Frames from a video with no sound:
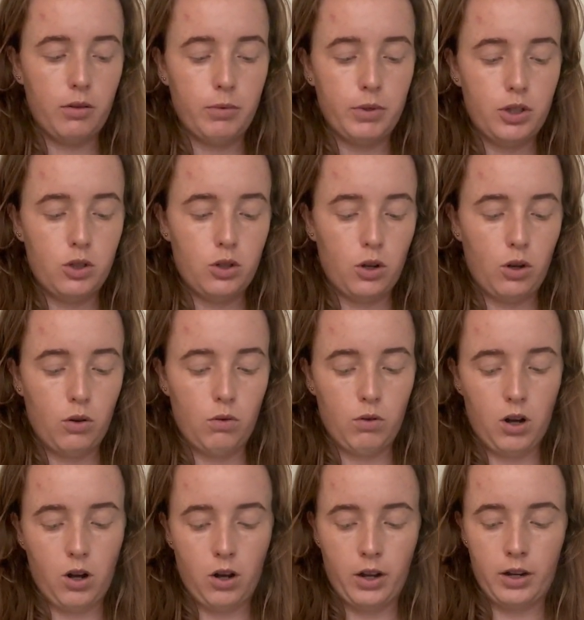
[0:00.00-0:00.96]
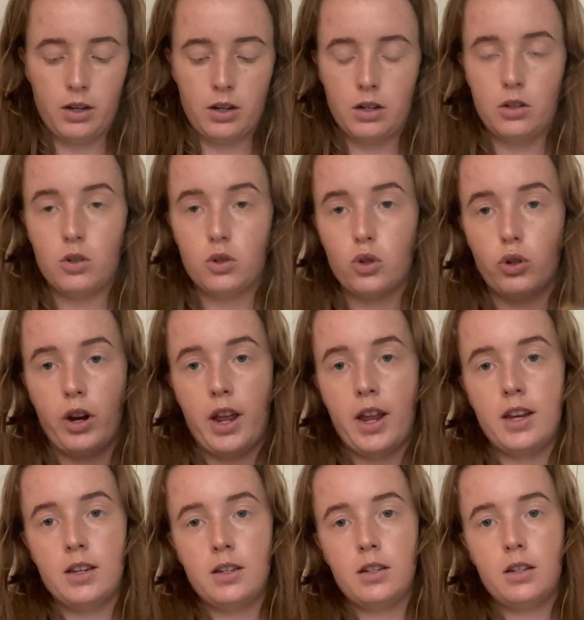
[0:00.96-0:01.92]
It was so on
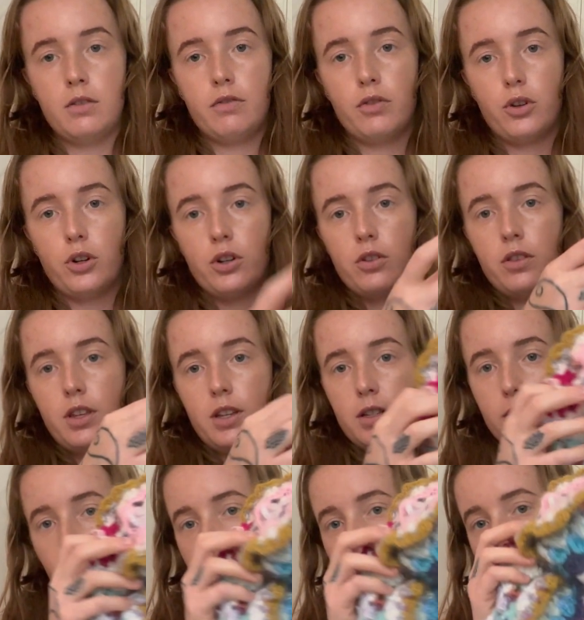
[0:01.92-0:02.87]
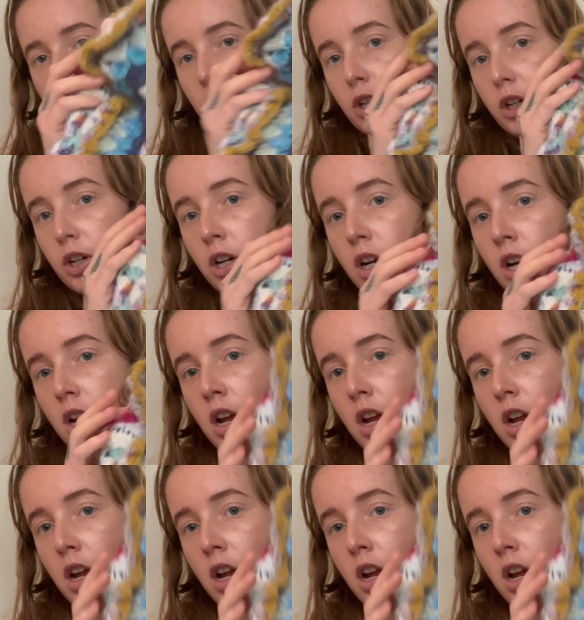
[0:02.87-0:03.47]
trend for this winter.